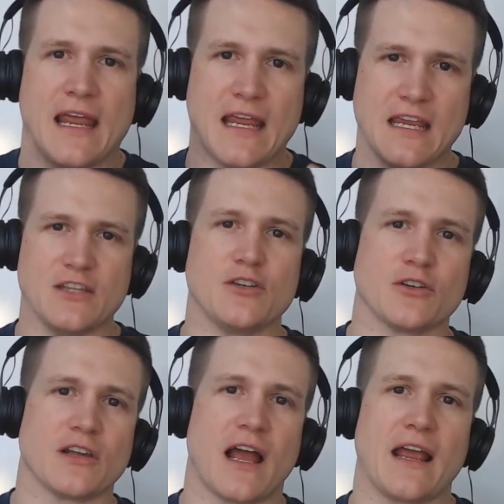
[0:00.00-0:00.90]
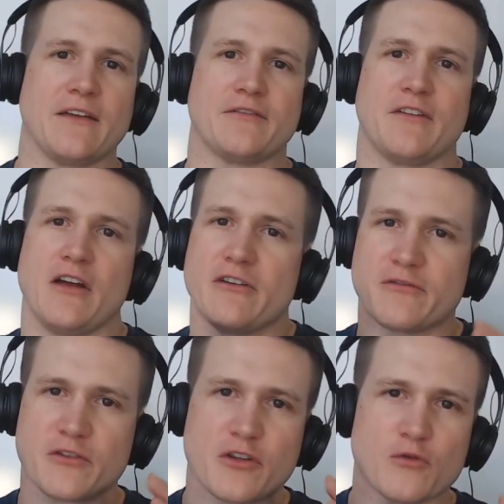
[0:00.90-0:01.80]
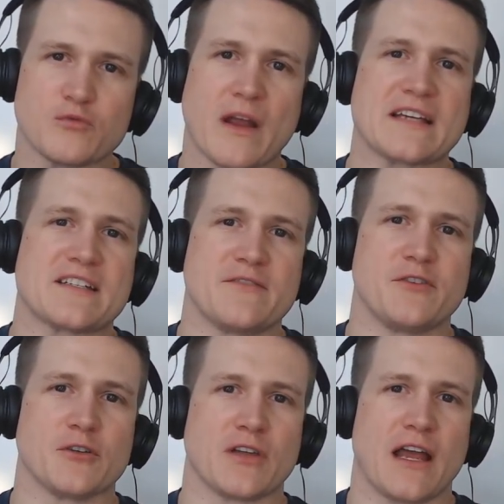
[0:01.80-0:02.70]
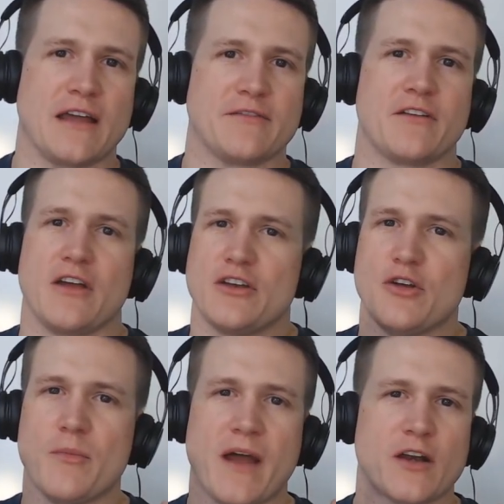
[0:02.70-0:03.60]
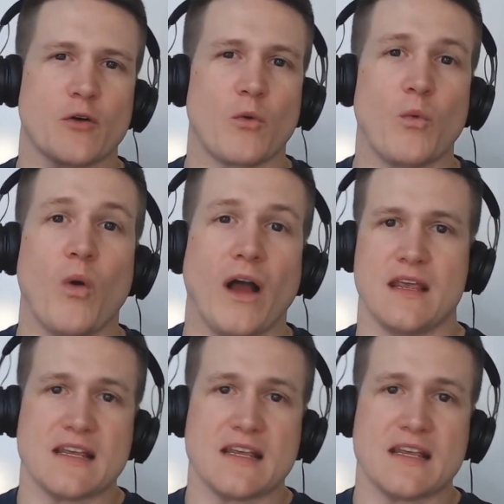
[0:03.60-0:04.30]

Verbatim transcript: in your life for the rest of your life, no matter what.